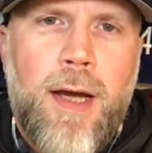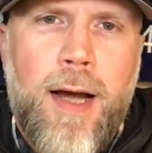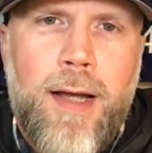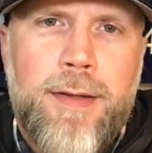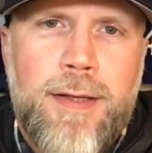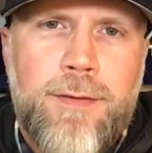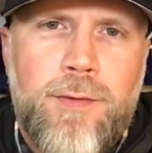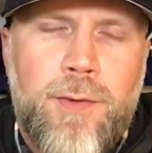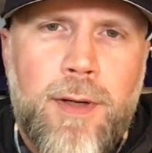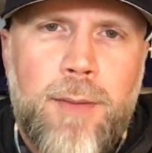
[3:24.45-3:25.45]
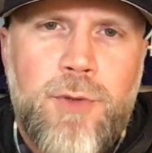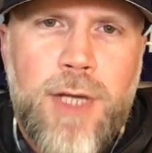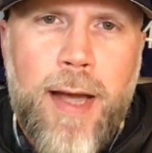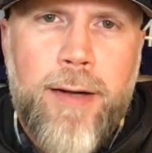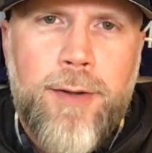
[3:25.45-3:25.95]
on the Instagram
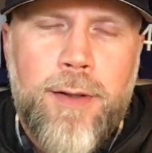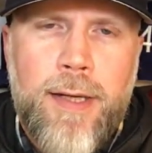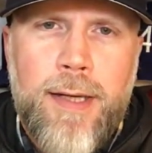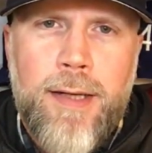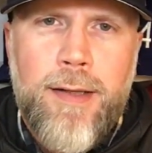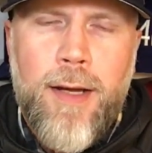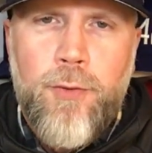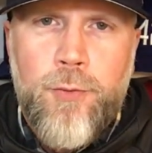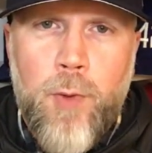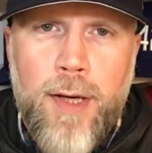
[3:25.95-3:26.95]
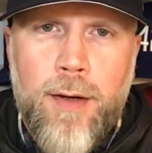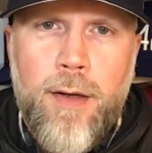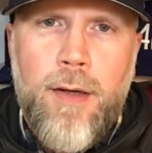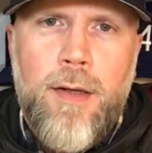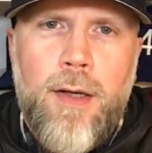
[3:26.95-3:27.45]
chatter and elsewhere
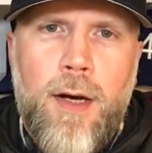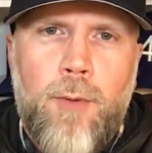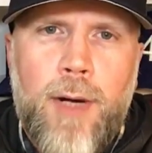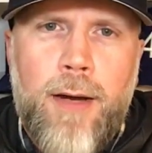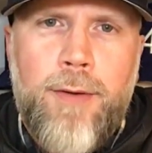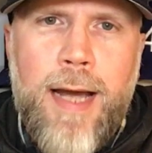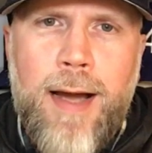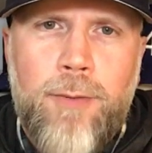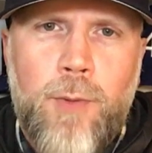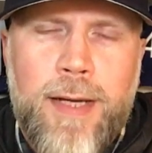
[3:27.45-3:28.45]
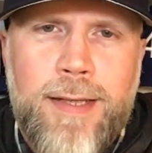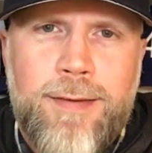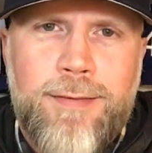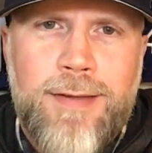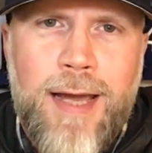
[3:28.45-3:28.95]
around how do I get
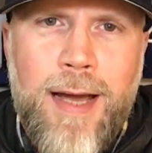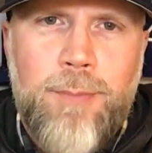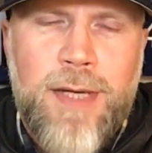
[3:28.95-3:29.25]
this cap?